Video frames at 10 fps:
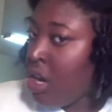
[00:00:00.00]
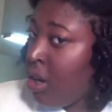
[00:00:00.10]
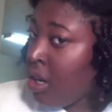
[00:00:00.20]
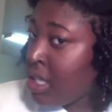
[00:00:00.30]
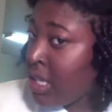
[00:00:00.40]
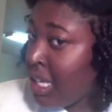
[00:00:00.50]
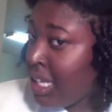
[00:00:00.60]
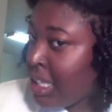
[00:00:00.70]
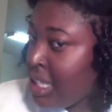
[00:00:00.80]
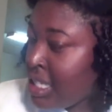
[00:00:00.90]
Also, I
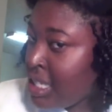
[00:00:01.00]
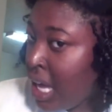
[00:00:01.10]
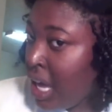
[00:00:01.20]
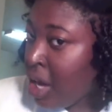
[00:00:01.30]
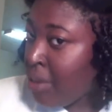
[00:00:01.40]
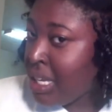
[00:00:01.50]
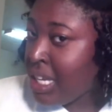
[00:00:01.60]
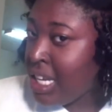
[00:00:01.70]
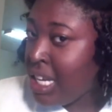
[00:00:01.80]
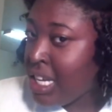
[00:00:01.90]
like this style
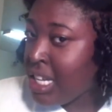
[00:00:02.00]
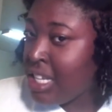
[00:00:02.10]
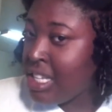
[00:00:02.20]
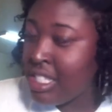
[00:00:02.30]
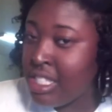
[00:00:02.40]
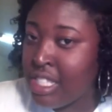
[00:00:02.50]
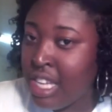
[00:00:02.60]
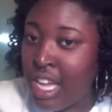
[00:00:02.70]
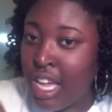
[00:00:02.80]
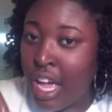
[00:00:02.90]
because
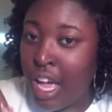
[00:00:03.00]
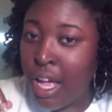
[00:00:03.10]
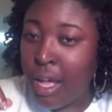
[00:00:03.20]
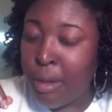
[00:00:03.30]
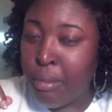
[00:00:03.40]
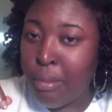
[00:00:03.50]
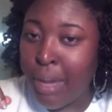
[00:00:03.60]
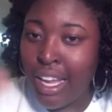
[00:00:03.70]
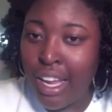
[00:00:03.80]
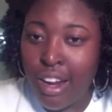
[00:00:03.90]
my
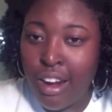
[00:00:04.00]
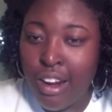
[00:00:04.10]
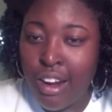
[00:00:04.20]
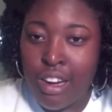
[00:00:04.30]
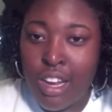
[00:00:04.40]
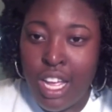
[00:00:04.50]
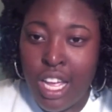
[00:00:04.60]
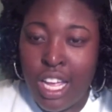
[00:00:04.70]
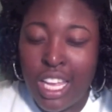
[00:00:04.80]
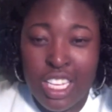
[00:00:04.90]
hair
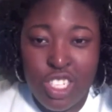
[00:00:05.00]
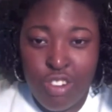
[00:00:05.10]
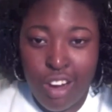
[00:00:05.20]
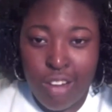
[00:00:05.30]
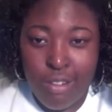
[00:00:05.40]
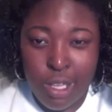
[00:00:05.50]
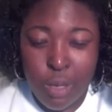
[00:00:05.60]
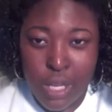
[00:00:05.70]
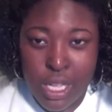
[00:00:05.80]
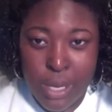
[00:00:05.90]
gets dry really
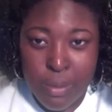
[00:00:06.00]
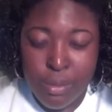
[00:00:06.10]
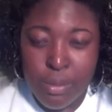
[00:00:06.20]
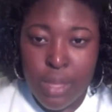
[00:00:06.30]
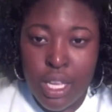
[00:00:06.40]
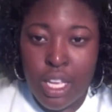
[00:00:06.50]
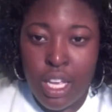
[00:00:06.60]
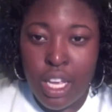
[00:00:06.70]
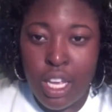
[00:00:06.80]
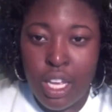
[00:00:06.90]
quickly,
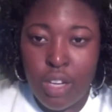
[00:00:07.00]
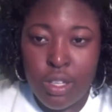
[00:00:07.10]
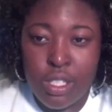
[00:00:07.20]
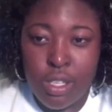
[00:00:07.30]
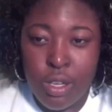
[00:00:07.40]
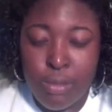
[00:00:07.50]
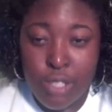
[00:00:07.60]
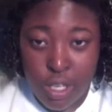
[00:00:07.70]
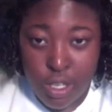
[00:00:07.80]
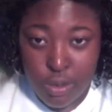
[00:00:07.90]
and also I'm
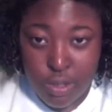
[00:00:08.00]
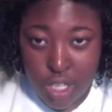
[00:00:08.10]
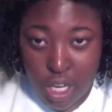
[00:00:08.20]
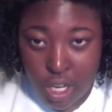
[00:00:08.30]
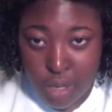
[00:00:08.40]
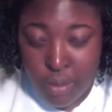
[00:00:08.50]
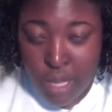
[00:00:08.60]
starting a new job,